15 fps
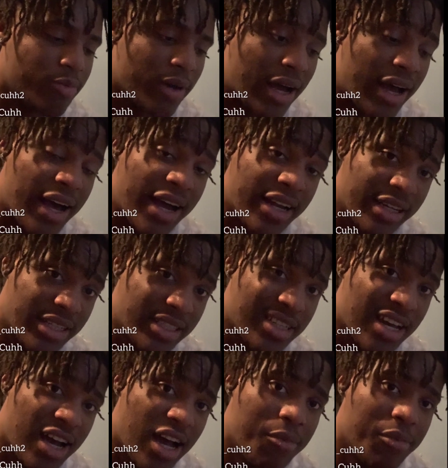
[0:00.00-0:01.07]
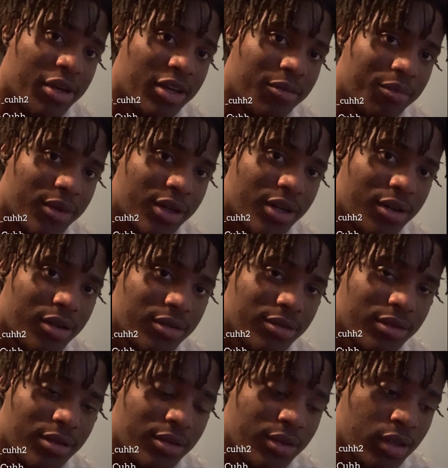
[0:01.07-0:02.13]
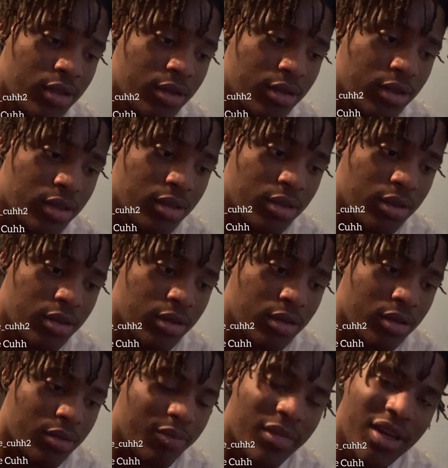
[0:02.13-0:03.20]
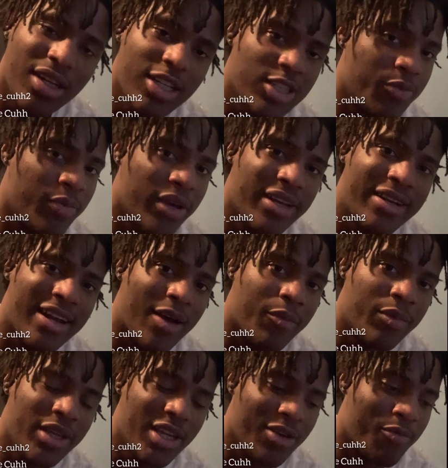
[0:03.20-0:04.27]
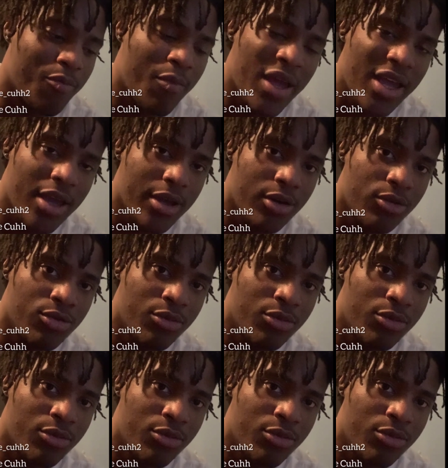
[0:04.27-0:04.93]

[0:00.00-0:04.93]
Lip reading: behind this comment, bro. Man, this better not be a male